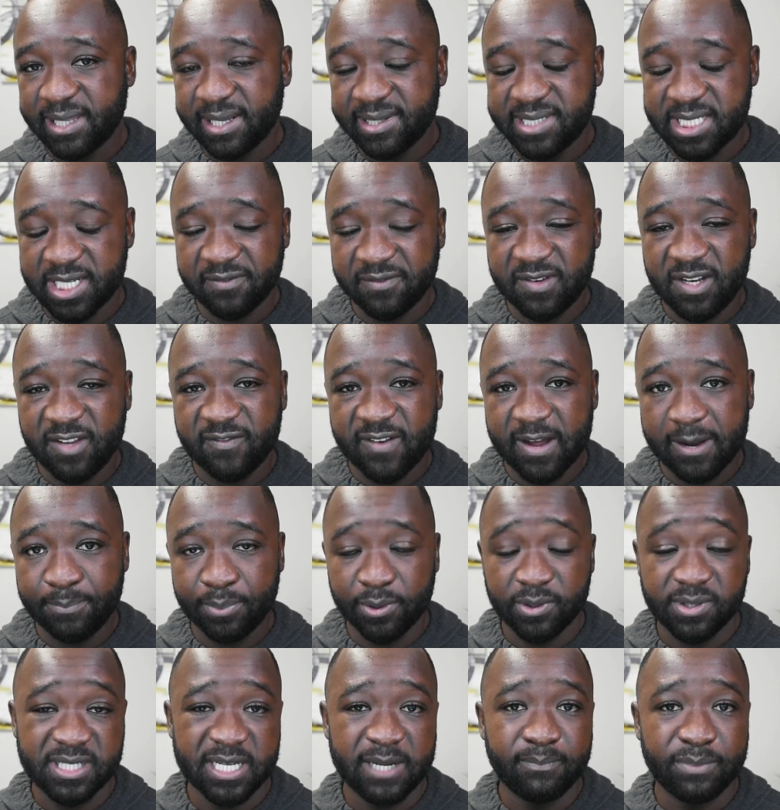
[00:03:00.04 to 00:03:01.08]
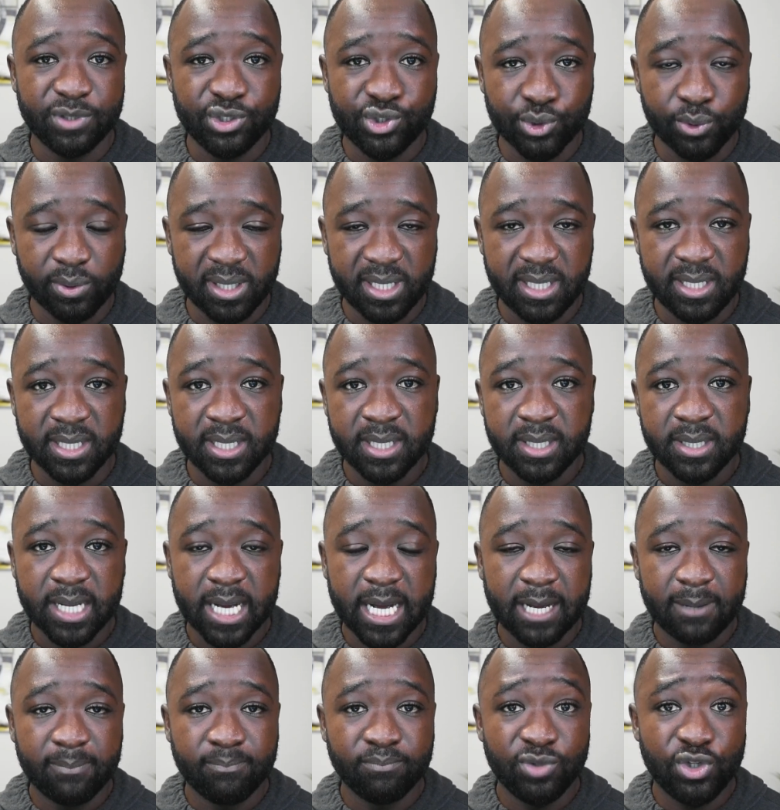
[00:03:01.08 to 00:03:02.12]
that 75% majority
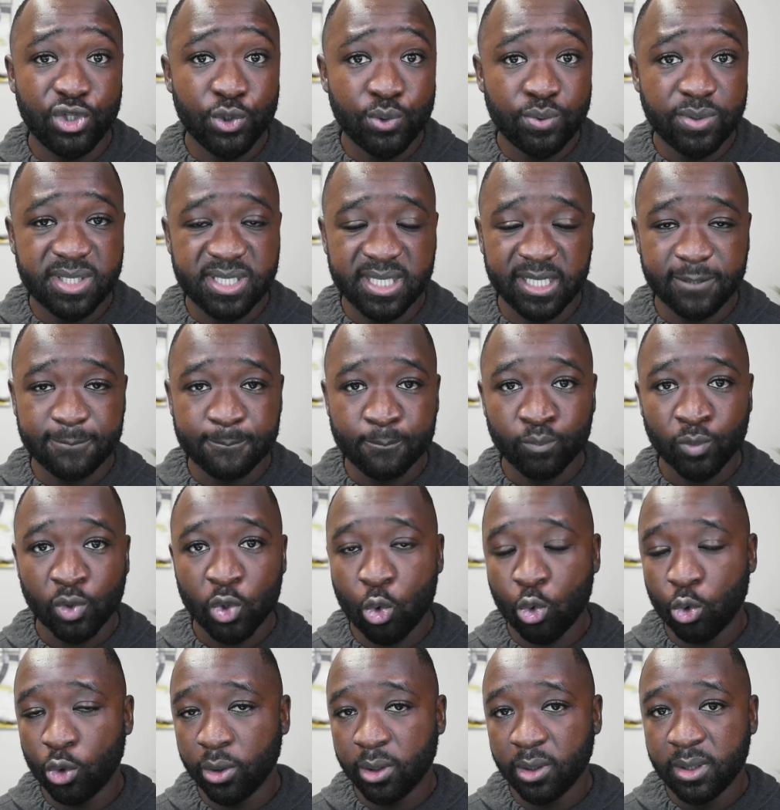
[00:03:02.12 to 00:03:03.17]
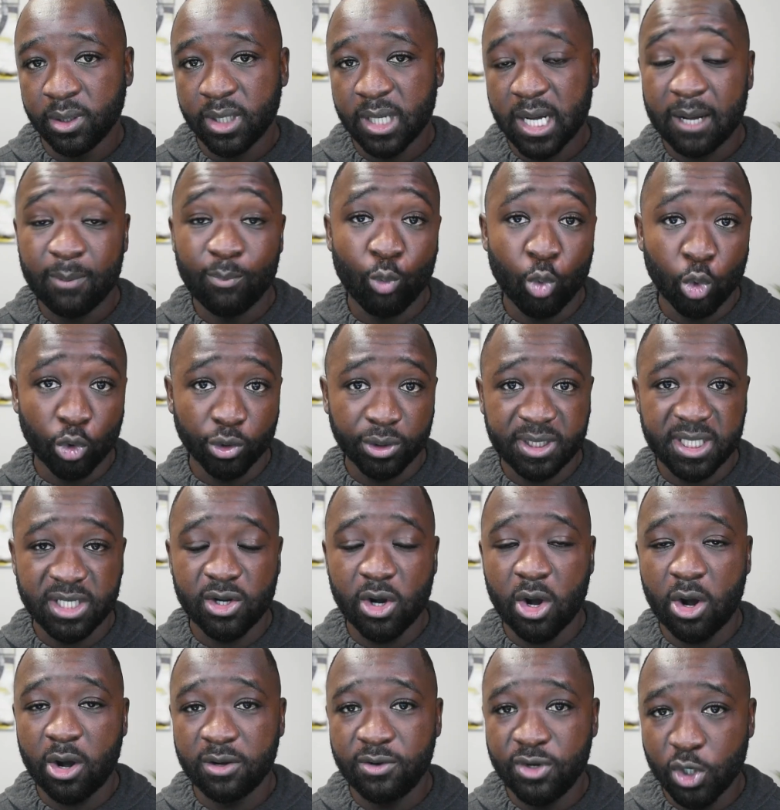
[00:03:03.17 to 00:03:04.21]
using or working
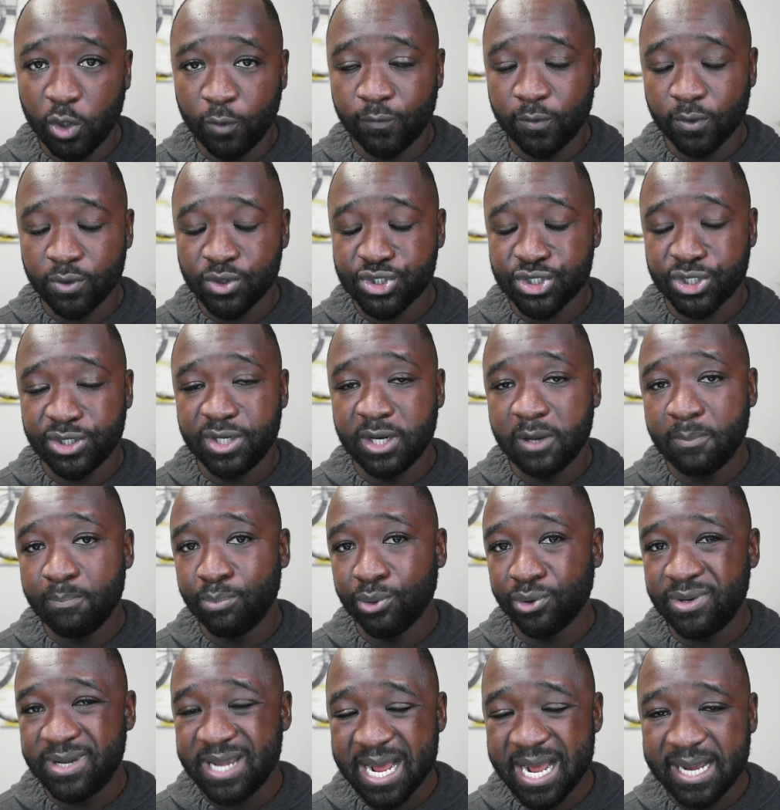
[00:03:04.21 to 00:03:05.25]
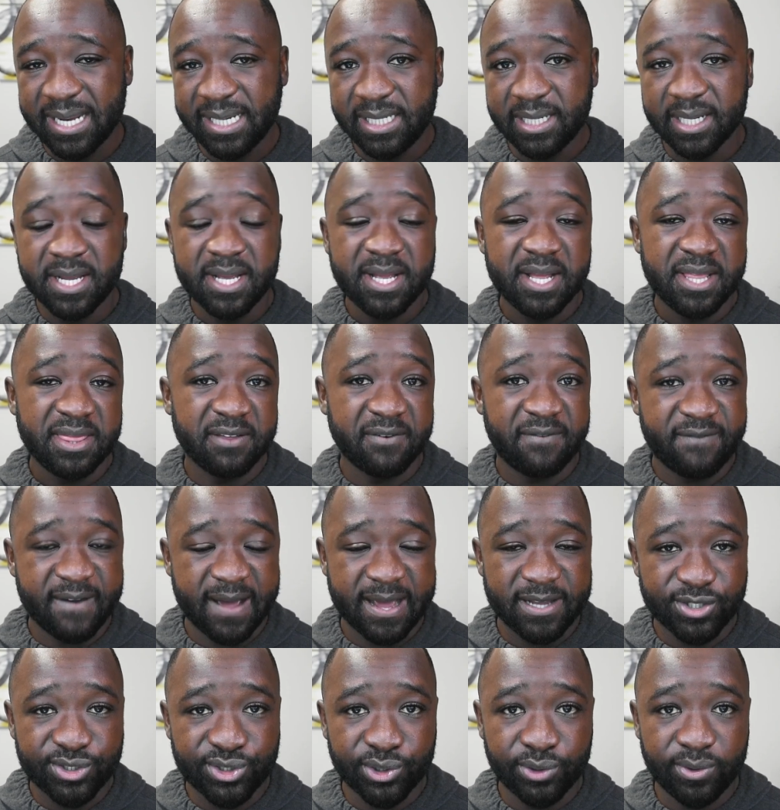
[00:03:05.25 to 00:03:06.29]
on node version number 9, the
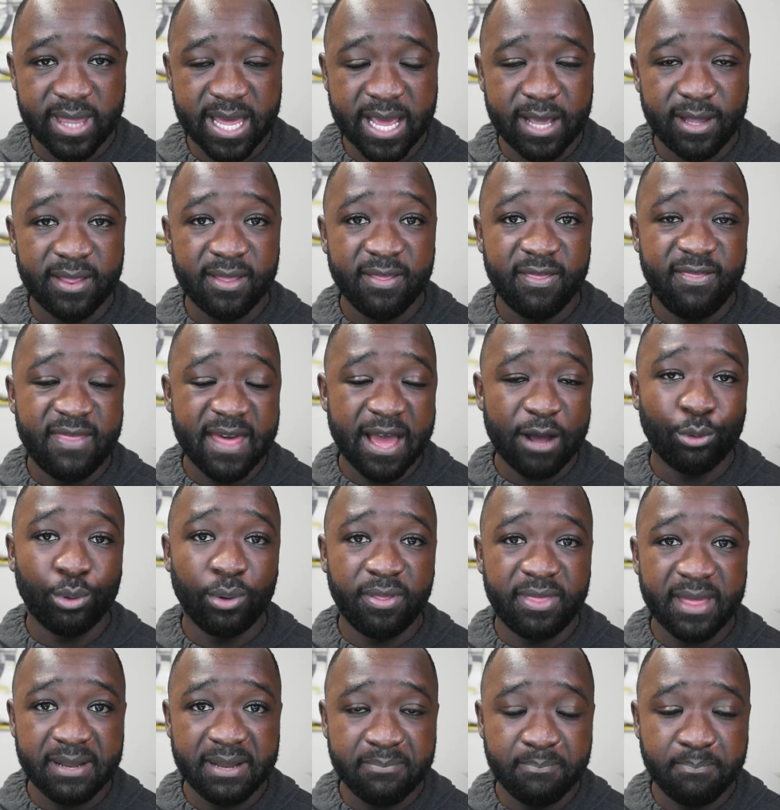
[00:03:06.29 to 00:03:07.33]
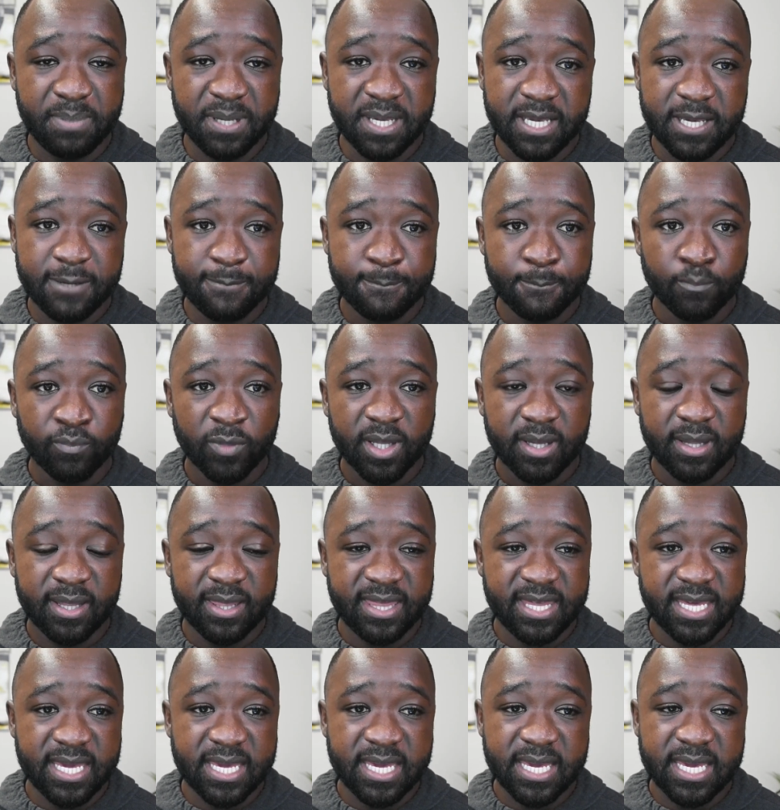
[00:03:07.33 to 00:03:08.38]
faster that will then be
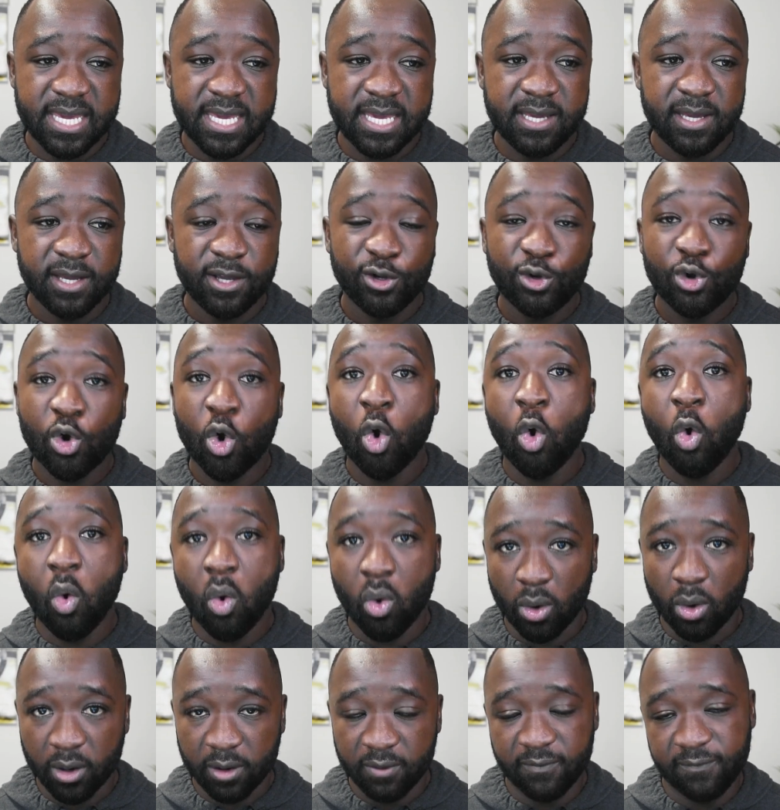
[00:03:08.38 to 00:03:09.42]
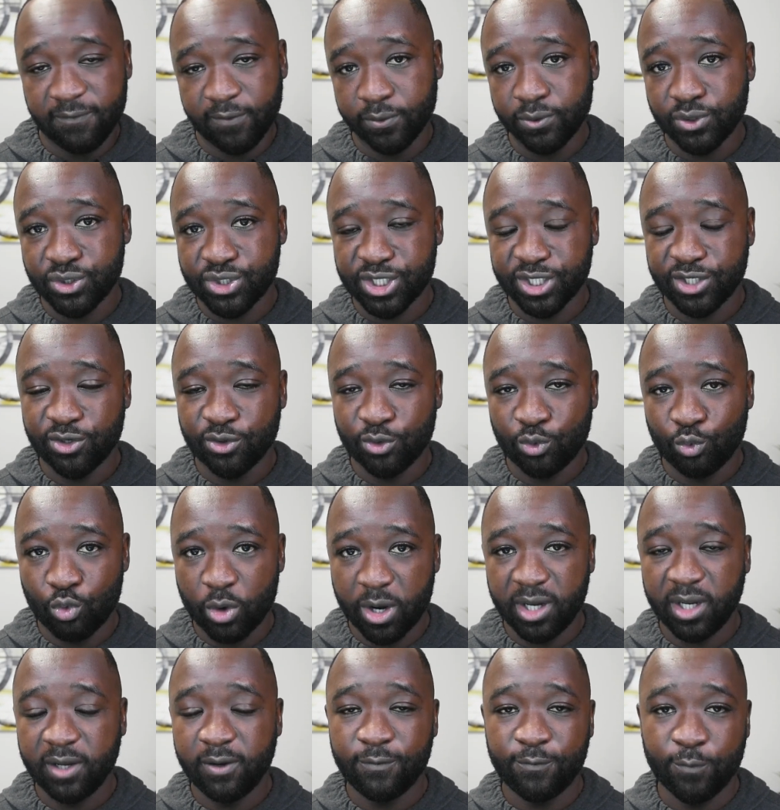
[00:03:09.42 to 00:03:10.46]
the core version
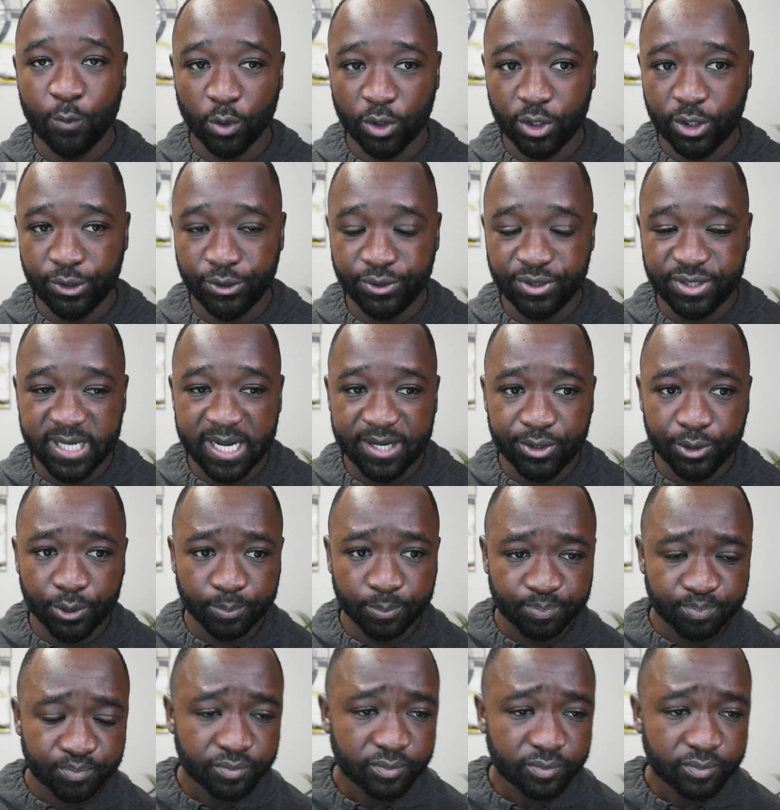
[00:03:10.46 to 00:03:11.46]
running for Cardano.